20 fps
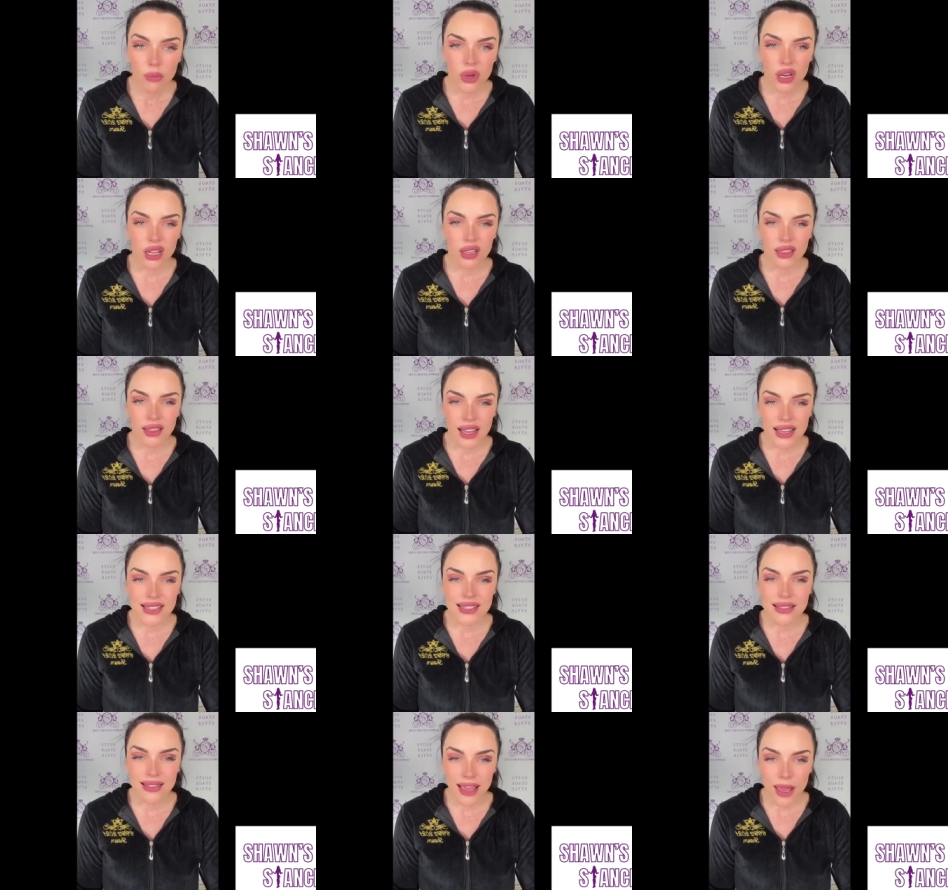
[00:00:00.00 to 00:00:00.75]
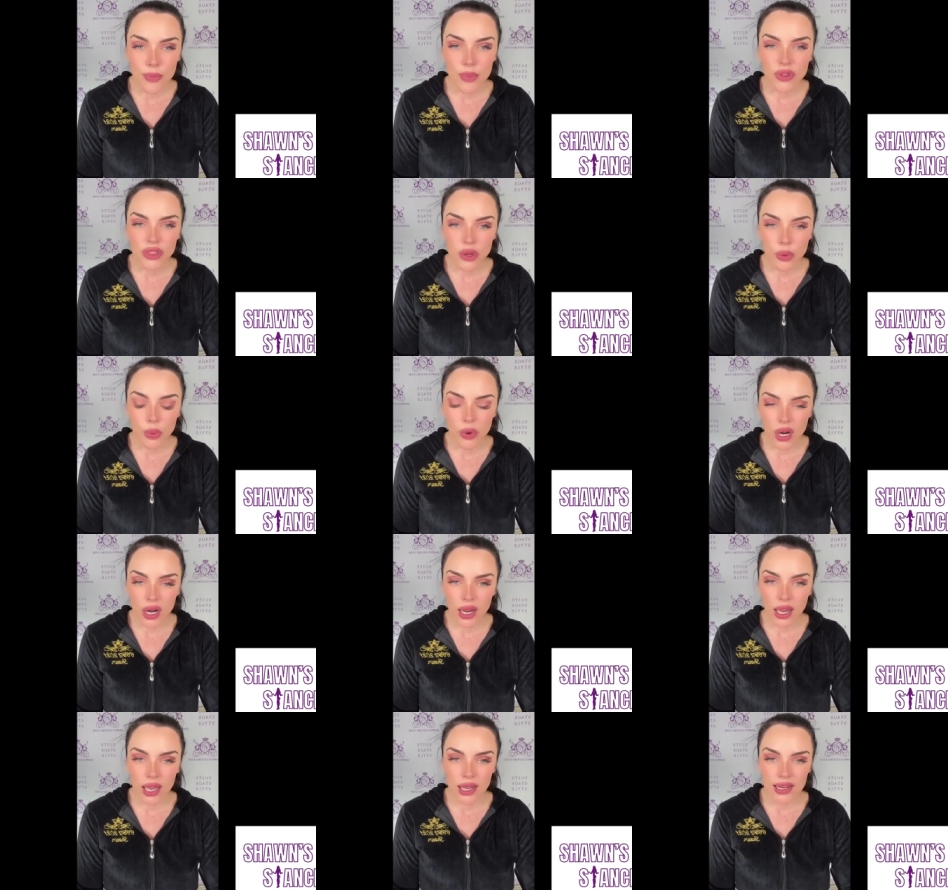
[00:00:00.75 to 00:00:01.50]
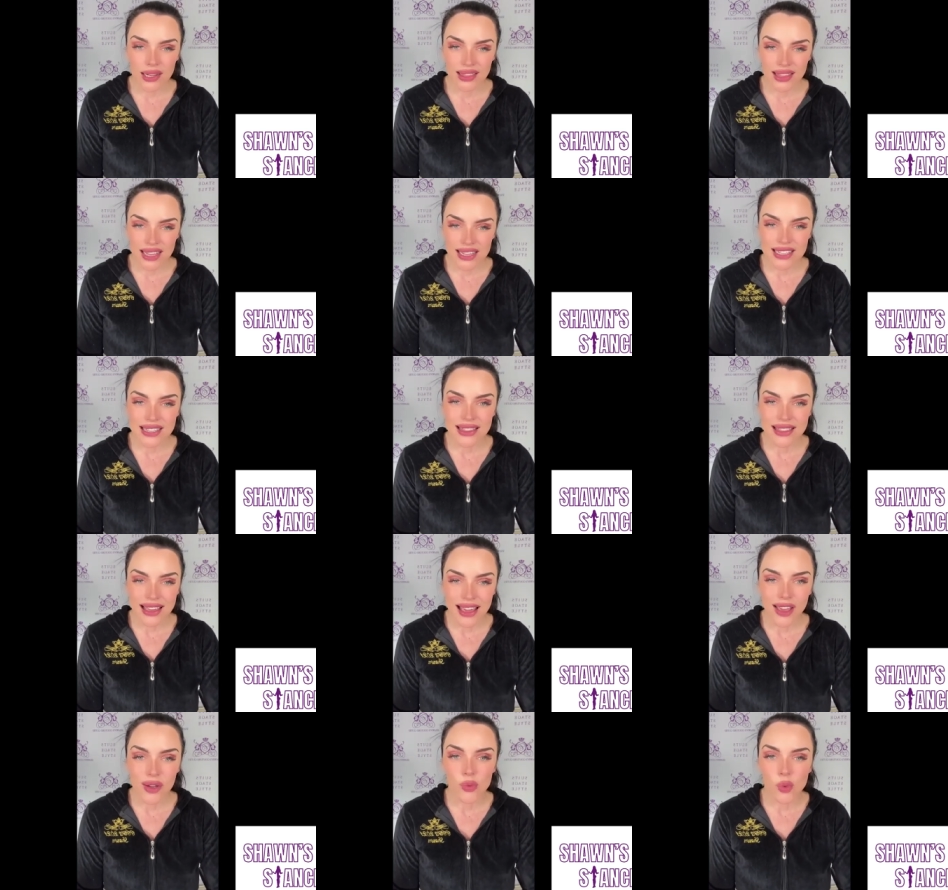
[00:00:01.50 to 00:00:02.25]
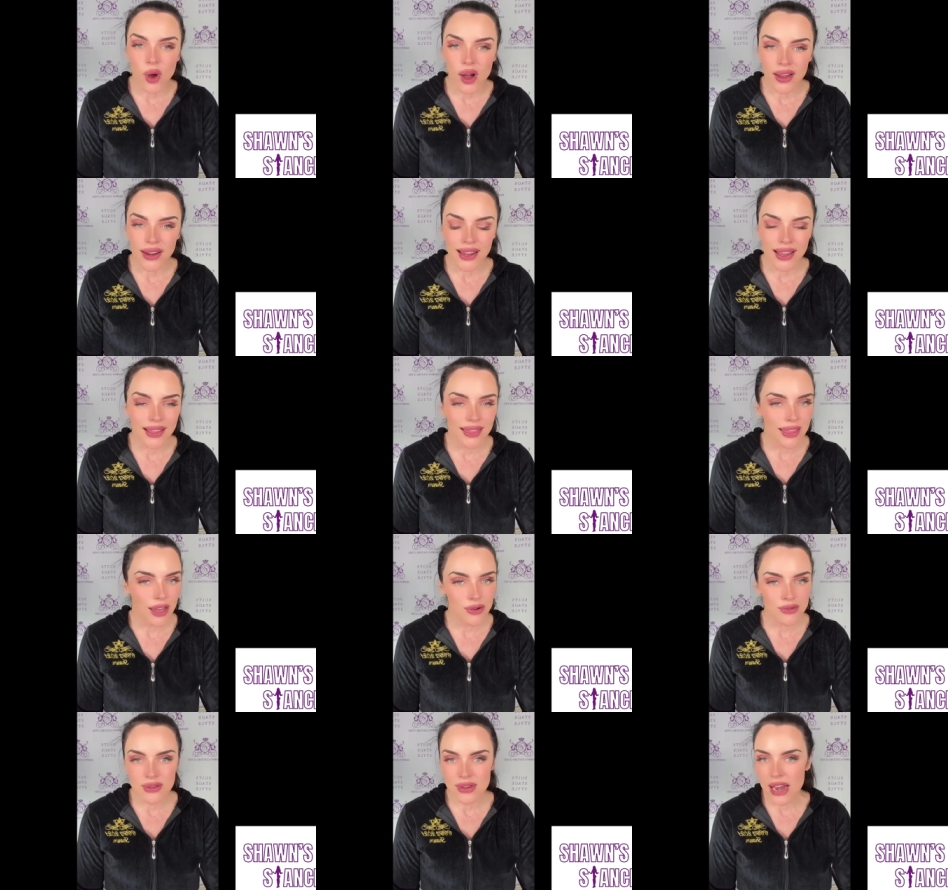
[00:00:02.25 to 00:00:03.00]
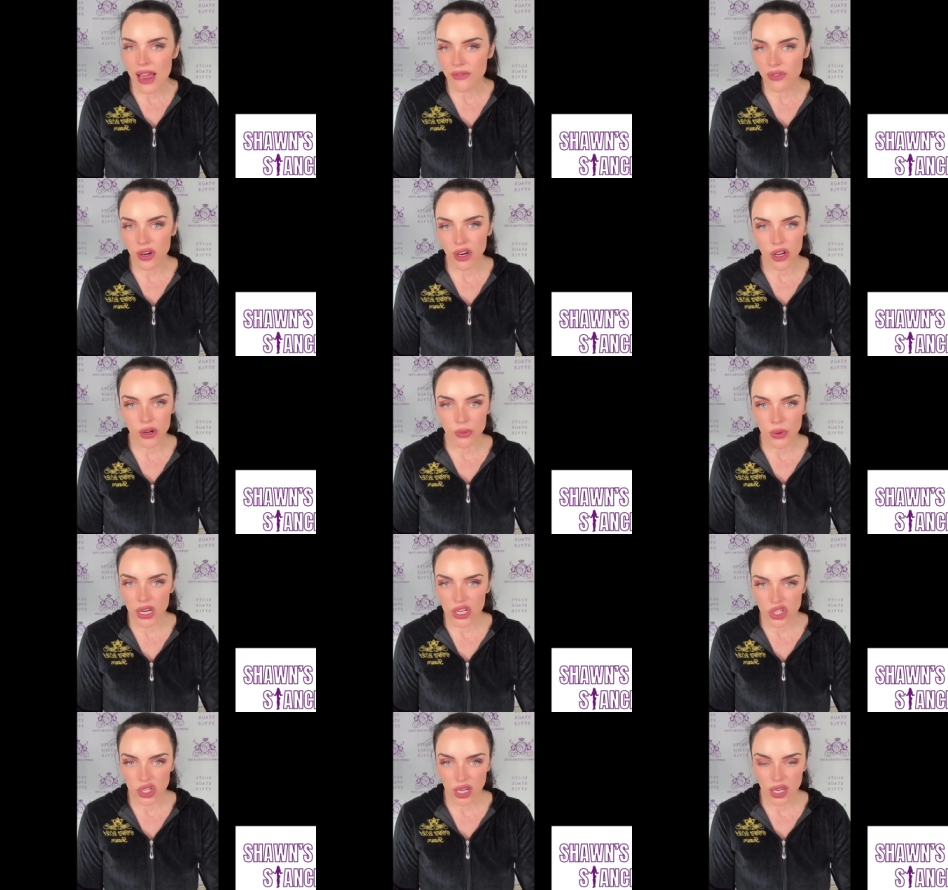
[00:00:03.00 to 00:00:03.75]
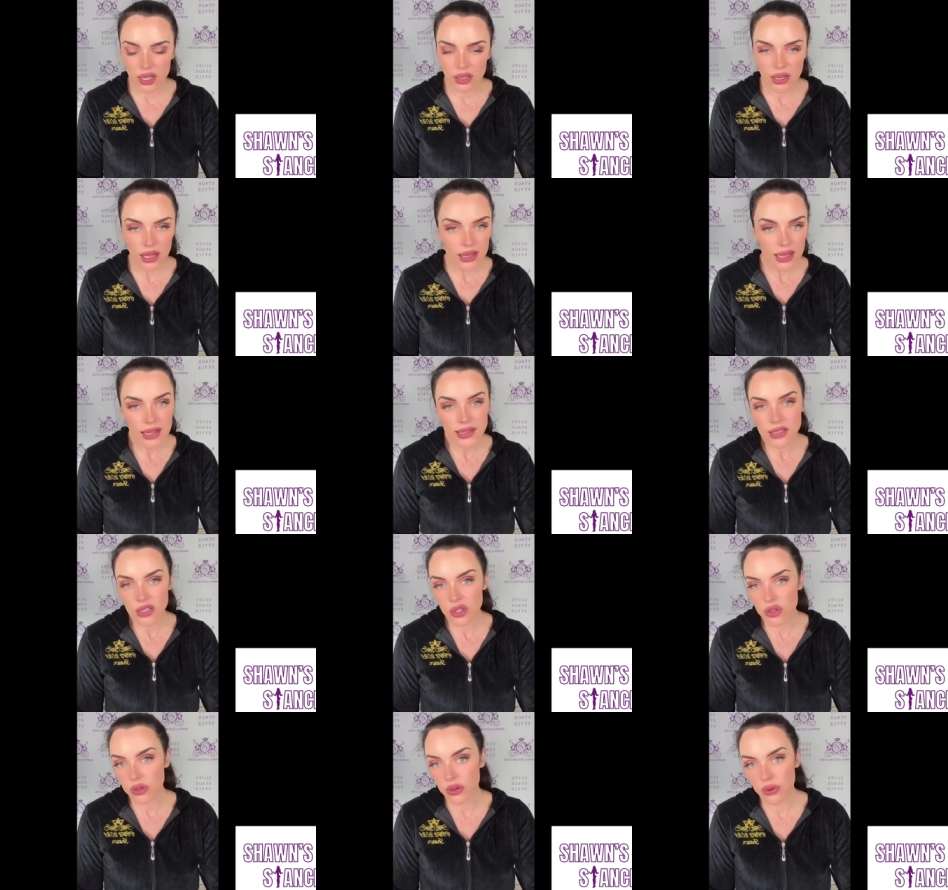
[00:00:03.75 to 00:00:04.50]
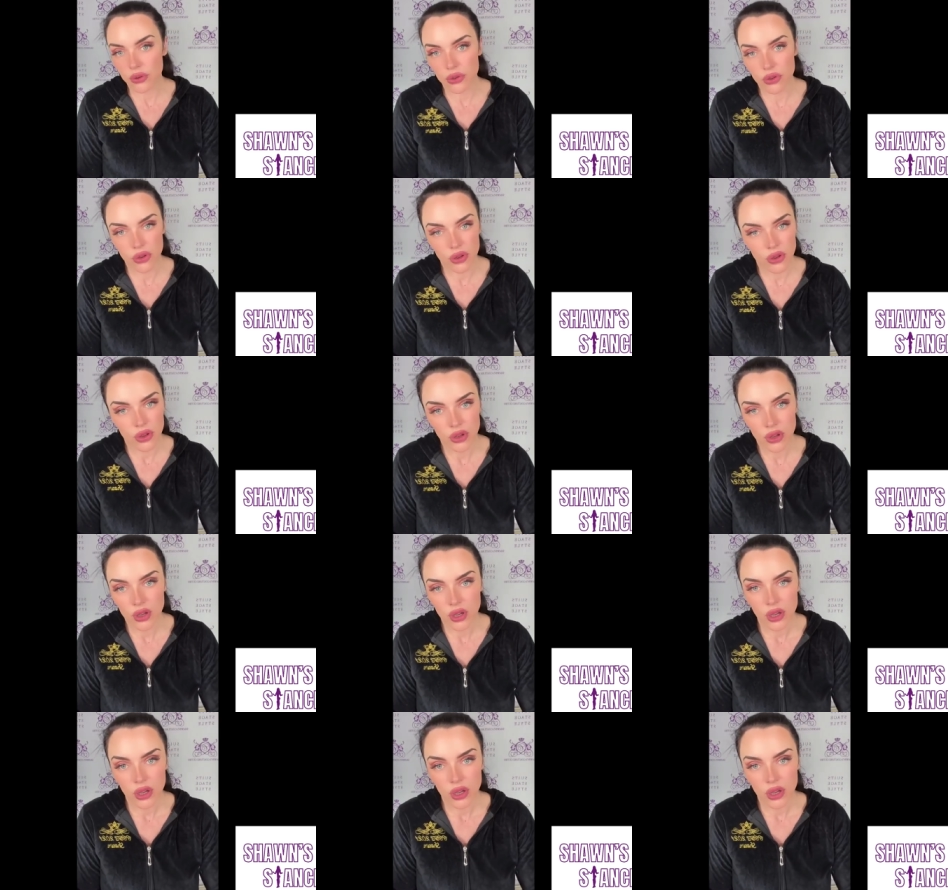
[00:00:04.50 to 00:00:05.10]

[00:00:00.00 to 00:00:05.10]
but unless they put the work in, unless they want it, they're never going to reach it. And that's the truth.